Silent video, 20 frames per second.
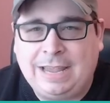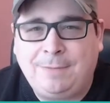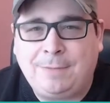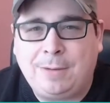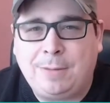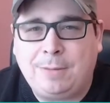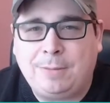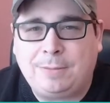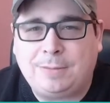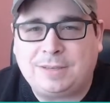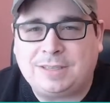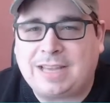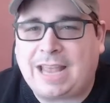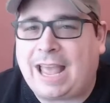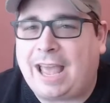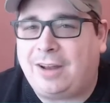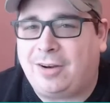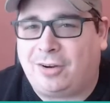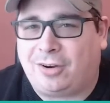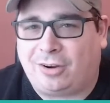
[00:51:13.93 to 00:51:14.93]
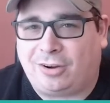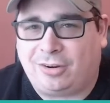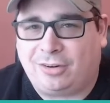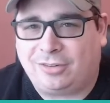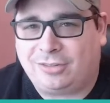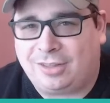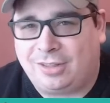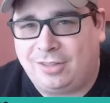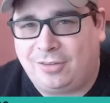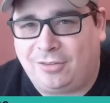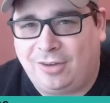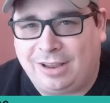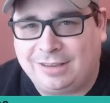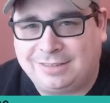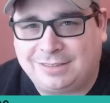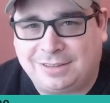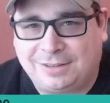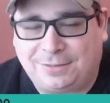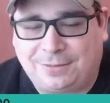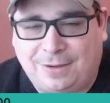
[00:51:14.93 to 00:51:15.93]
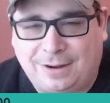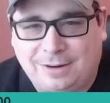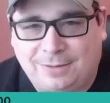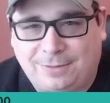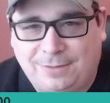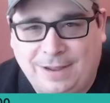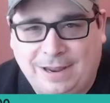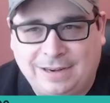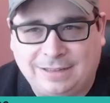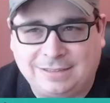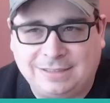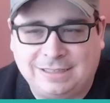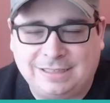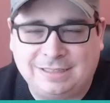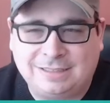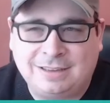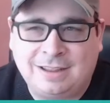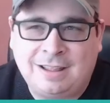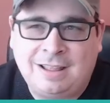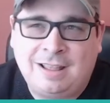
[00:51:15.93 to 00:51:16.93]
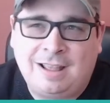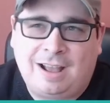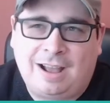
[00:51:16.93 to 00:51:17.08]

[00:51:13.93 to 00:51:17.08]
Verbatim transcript: even sadder than the rest of the Final Fantasies.